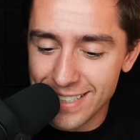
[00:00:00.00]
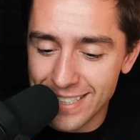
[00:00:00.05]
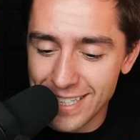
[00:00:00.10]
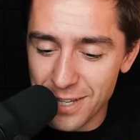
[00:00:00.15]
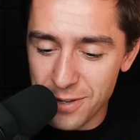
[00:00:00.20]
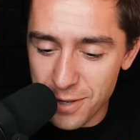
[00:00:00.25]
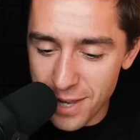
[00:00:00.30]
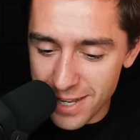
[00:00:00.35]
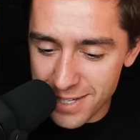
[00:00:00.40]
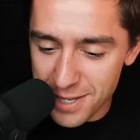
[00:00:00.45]

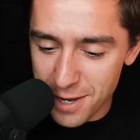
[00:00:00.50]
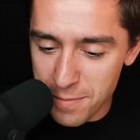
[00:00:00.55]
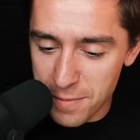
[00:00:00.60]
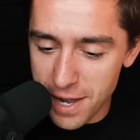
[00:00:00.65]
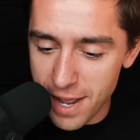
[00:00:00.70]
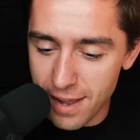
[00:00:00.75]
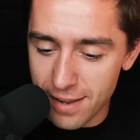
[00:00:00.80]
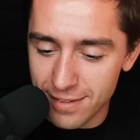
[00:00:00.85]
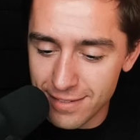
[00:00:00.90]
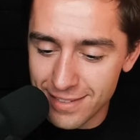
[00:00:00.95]
Can you guys hear me
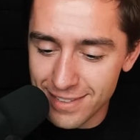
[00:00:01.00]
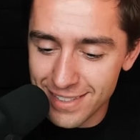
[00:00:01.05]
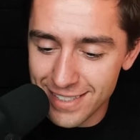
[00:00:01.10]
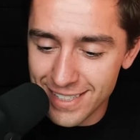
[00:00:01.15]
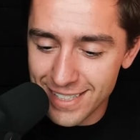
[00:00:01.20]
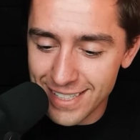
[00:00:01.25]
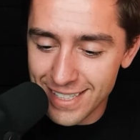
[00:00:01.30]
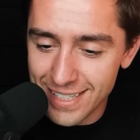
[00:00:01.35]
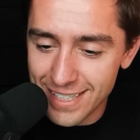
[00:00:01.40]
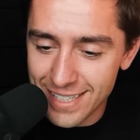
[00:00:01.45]
now?
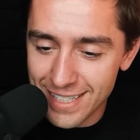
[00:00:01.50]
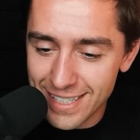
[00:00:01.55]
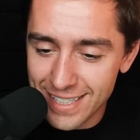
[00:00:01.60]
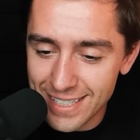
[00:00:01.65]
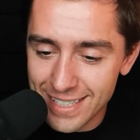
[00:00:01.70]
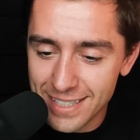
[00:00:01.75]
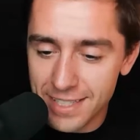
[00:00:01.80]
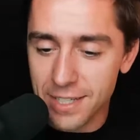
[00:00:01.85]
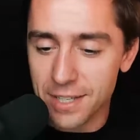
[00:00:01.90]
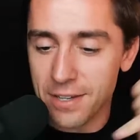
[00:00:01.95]

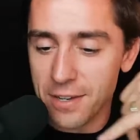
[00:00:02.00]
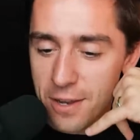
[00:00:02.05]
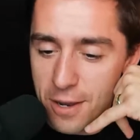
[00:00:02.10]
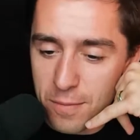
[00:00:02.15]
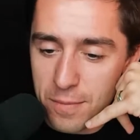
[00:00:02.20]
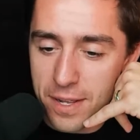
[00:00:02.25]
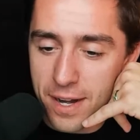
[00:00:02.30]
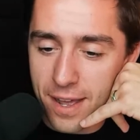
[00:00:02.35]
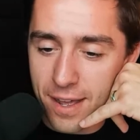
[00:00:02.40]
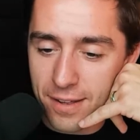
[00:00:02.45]
Can you
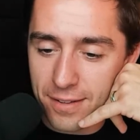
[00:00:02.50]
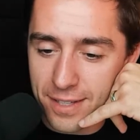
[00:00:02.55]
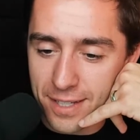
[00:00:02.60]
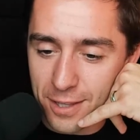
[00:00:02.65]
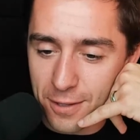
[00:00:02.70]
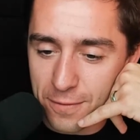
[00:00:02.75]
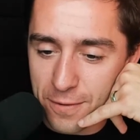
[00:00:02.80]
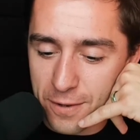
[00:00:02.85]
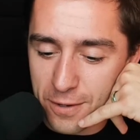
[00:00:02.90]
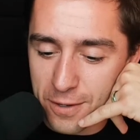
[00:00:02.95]
hear me now? Like
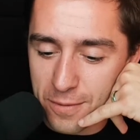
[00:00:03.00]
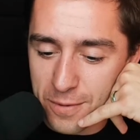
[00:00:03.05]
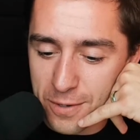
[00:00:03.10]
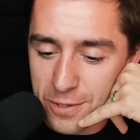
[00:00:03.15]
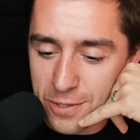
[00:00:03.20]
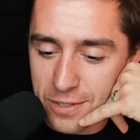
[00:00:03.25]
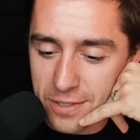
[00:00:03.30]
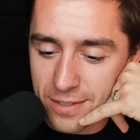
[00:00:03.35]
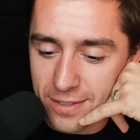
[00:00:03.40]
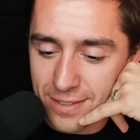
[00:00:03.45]
the phone
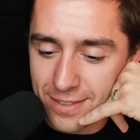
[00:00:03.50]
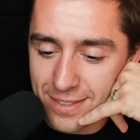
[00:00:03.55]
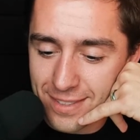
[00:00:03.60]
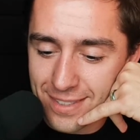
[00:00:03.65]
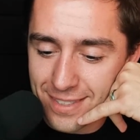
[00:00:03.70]
commercial?